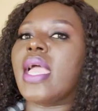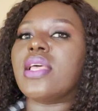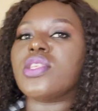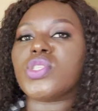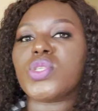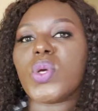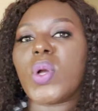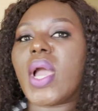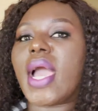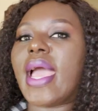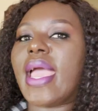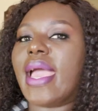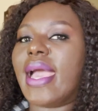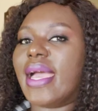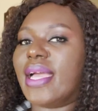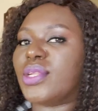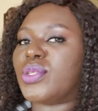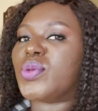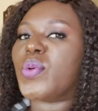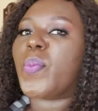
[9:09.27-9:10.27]
so I
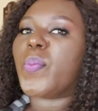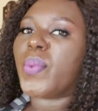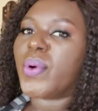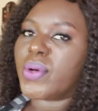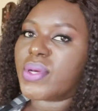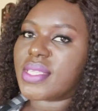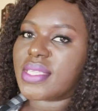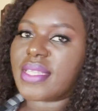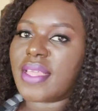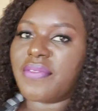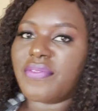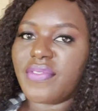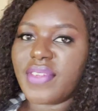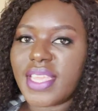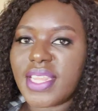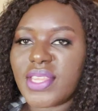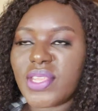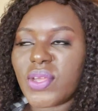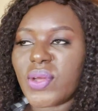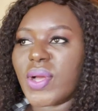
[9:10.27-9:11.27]
had to pause the
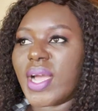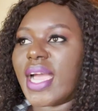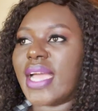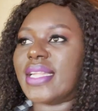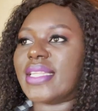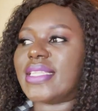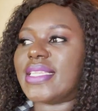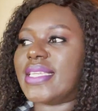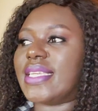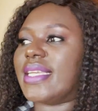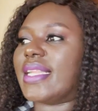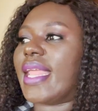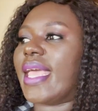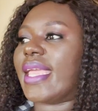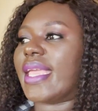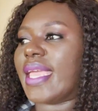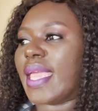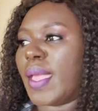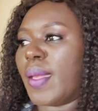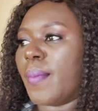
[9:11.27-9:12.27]
video until I
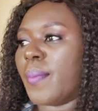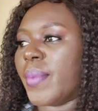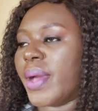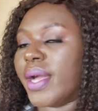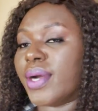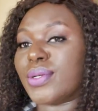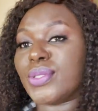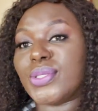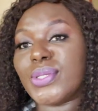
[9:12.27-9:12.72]
came back